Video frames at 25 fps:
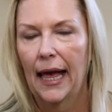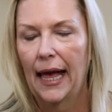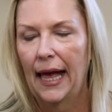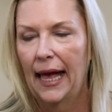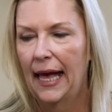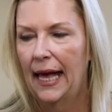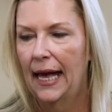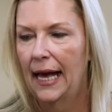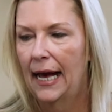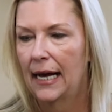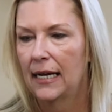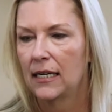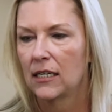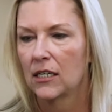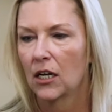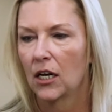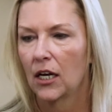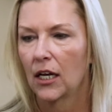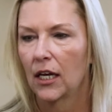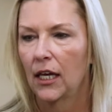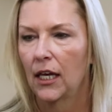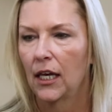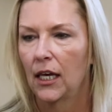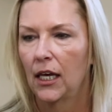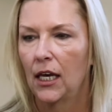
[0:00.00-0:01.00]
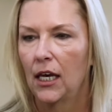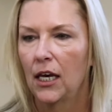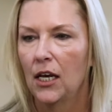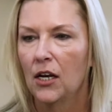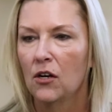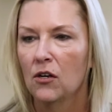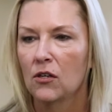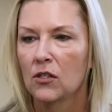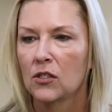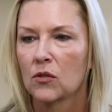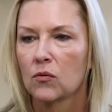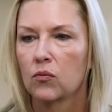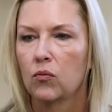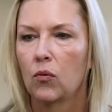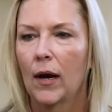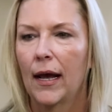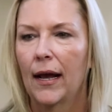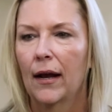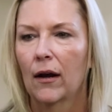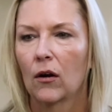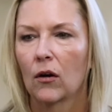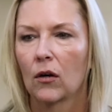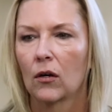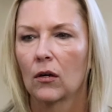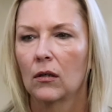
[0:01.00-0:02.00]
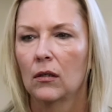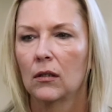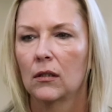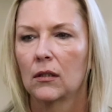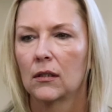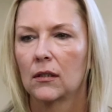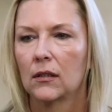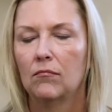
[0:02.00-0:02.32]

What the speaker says: And here's where